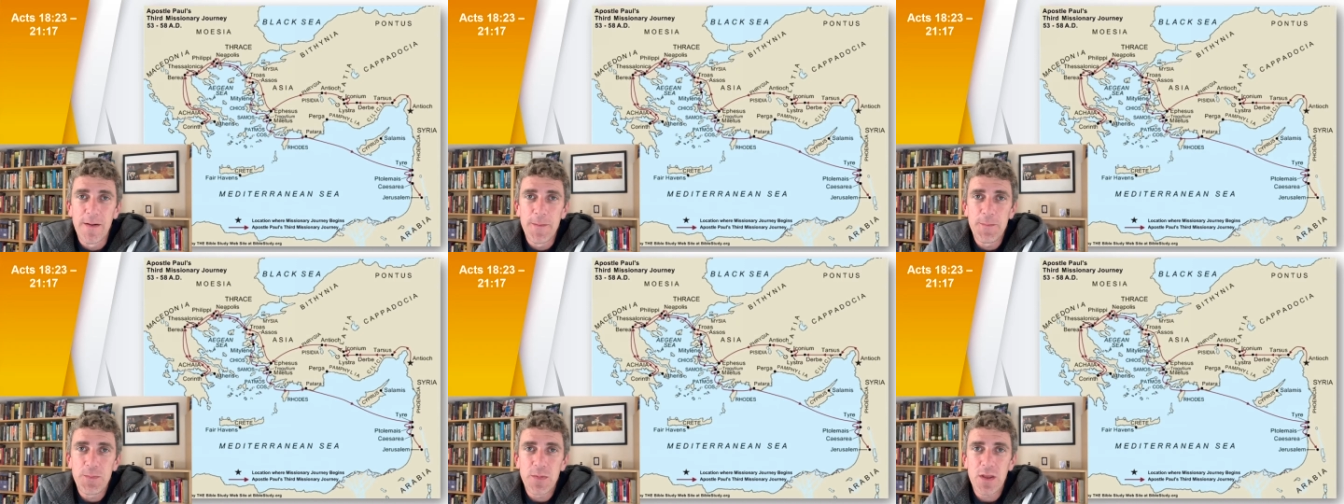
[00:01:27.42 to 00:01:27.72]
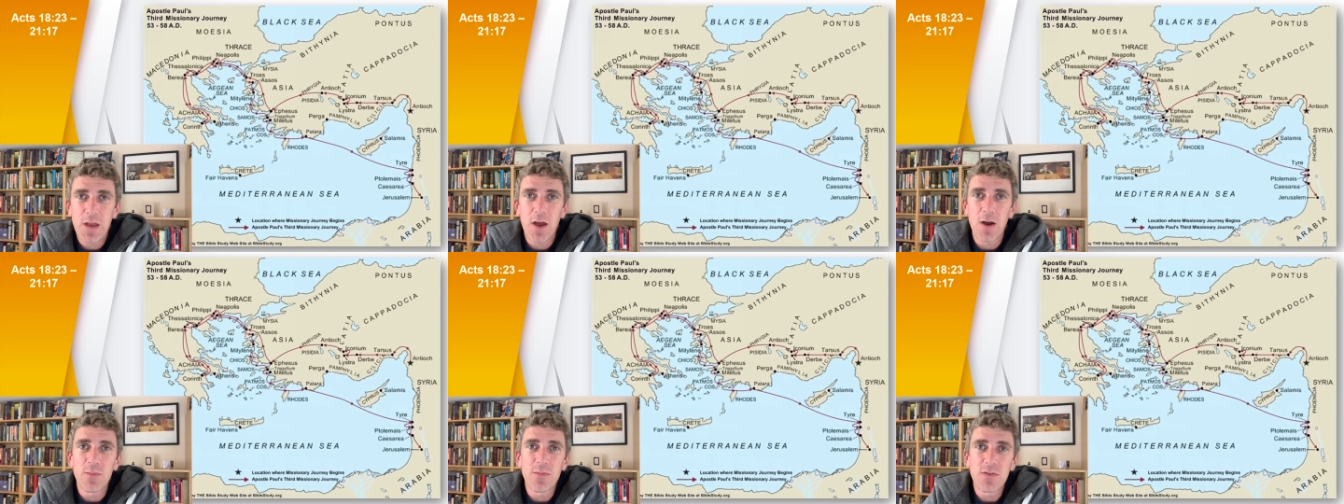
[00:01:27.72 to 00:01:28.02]

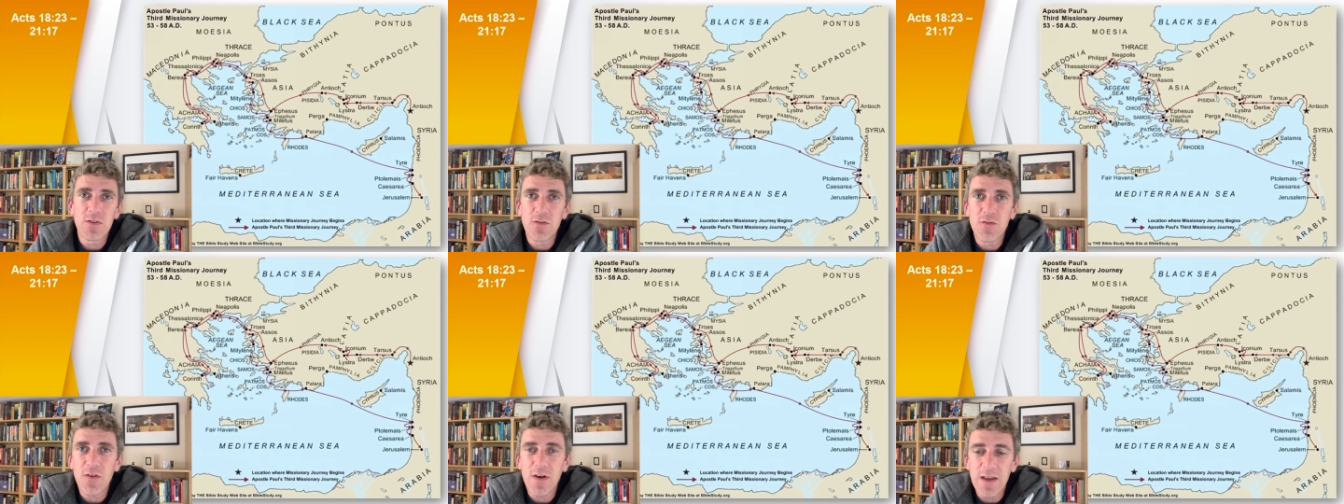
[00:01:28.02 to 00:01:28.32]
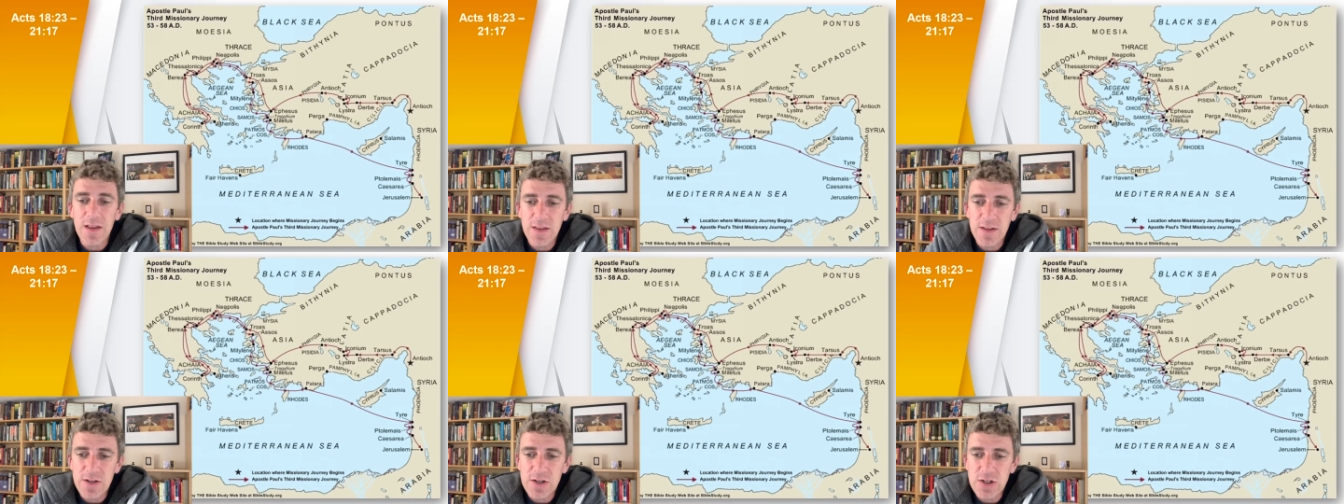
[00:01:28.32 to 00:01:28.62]
come to
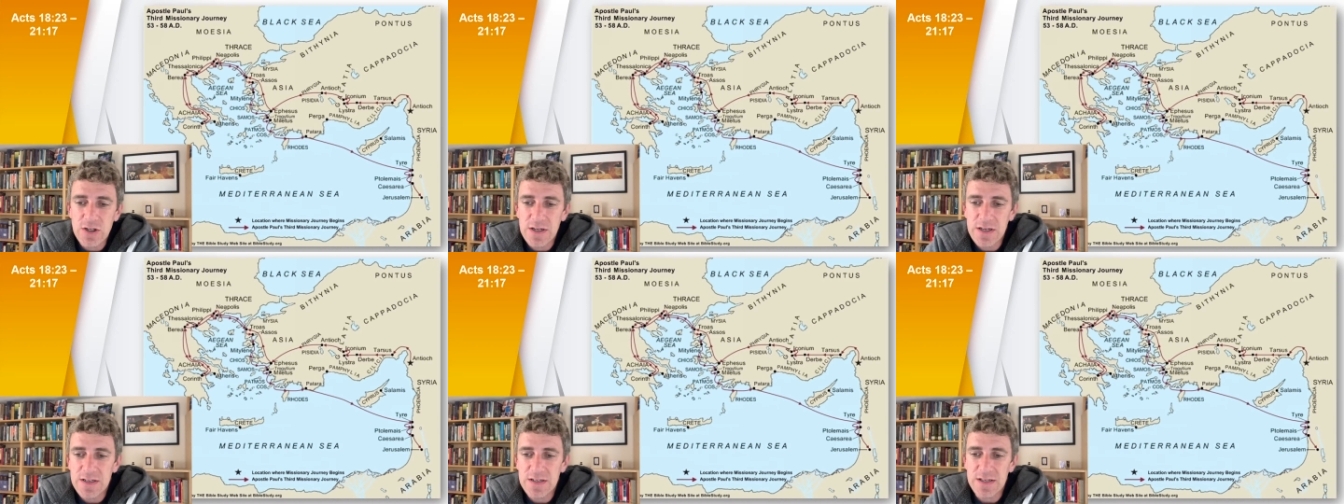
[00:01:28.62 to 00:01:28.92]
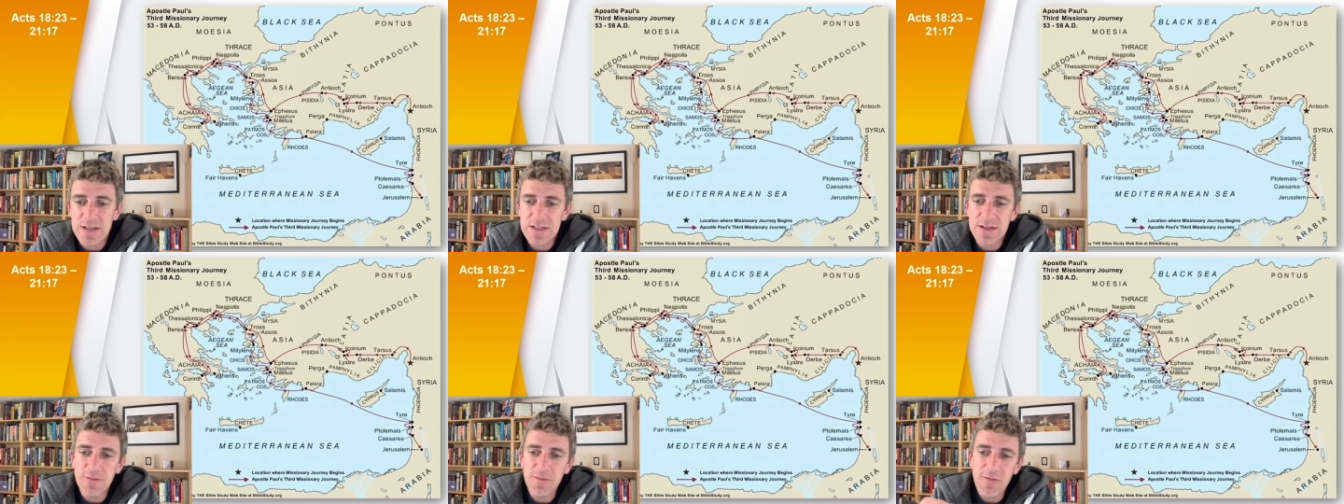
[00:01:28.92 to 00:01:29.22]
faith in
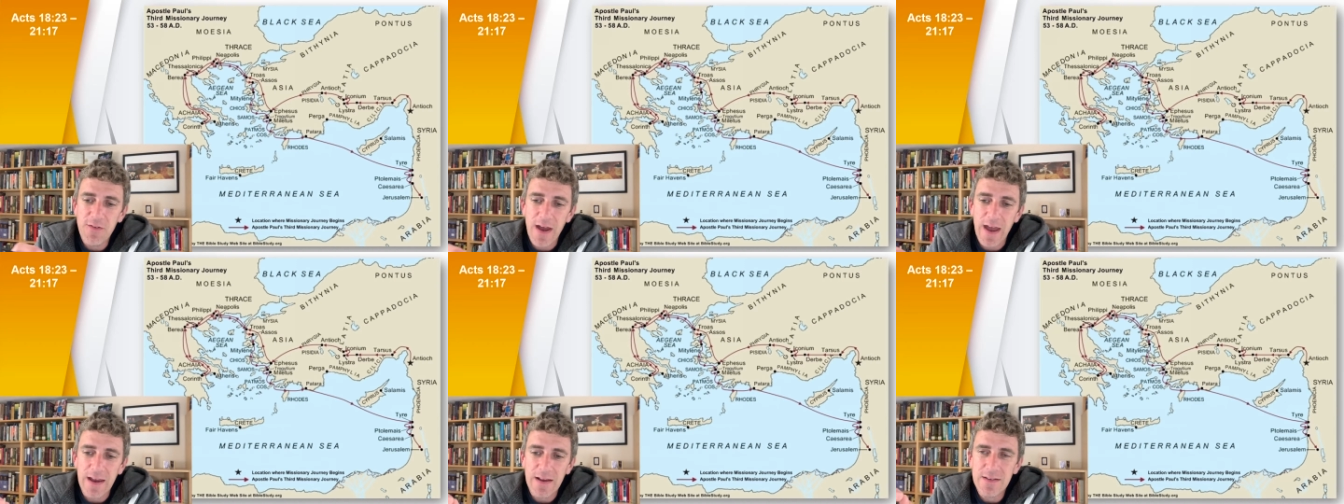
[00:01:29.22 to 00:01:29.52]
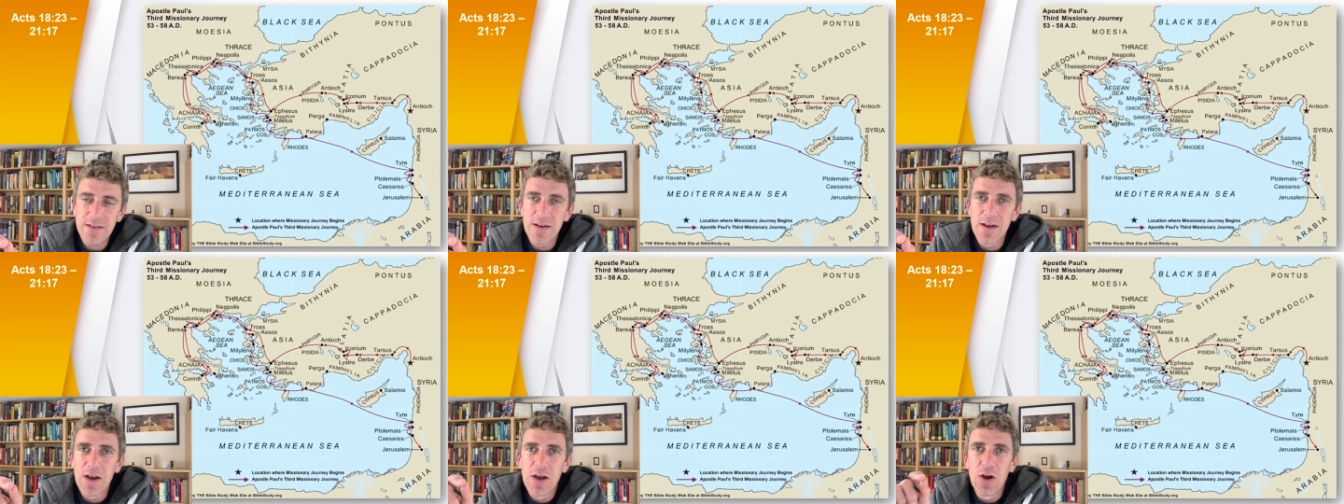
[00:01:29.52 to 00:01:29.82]
Jesus. In fact,